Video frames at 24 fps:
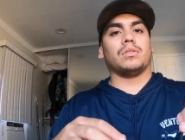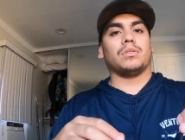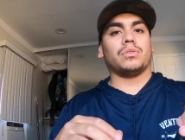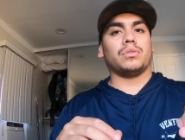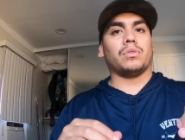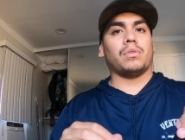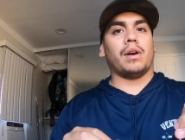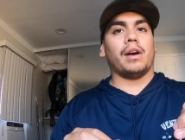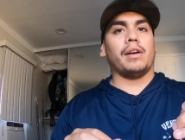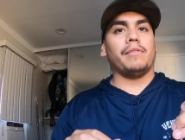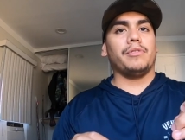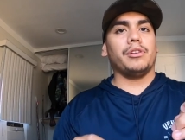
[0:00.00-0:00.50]

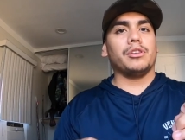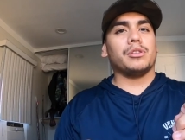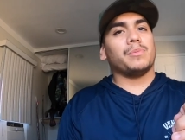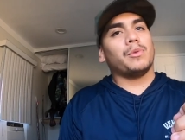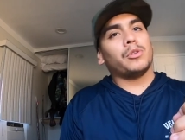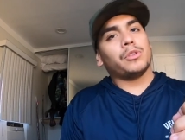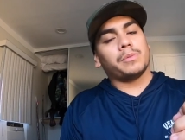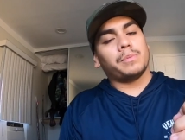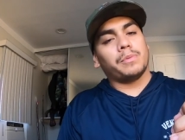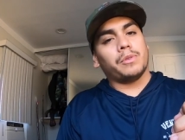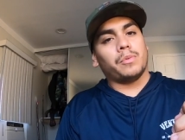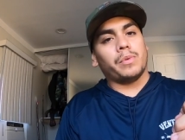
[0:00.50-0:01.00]
So I've used
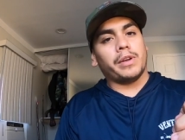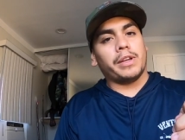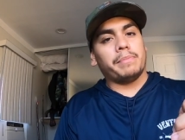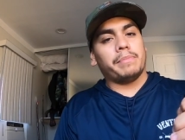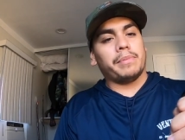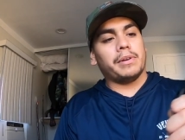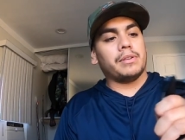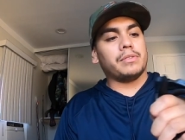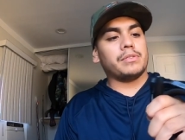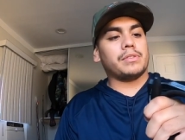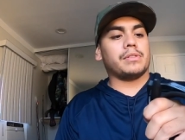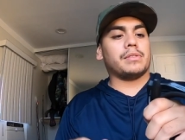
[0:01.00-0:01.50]
multiple weight
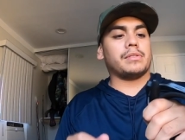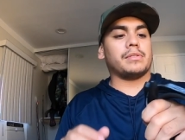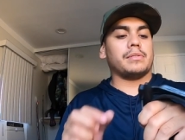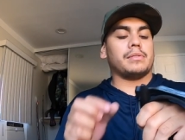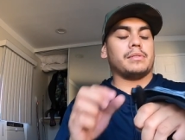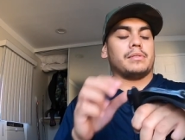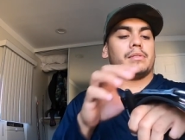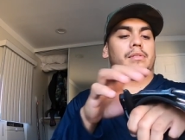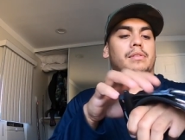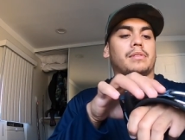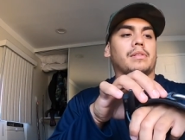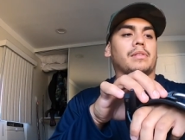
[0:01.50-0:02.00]
belts.
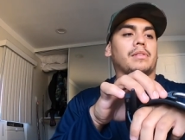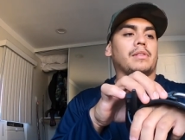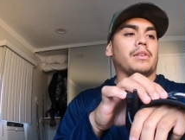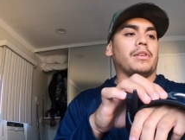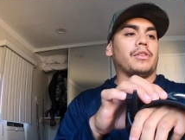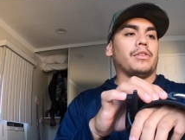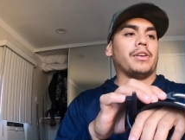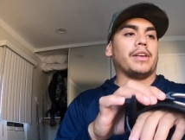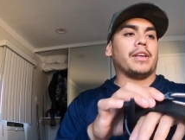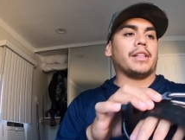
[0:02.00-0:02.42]
You know,